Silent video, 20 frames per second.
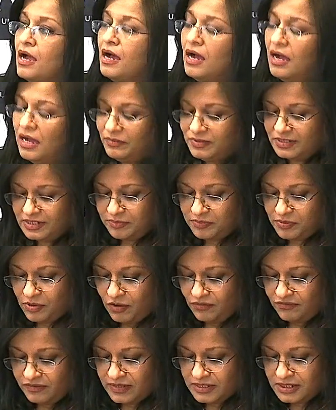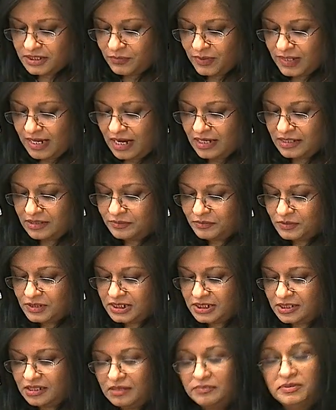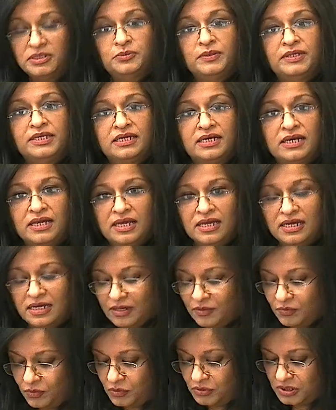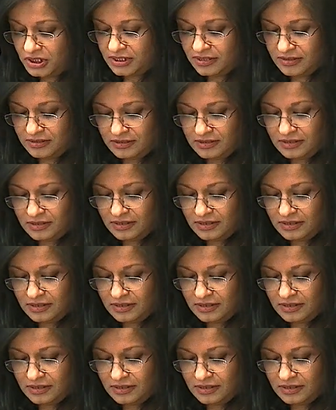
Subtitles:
"I was a prophet when Adam was still between clay and water."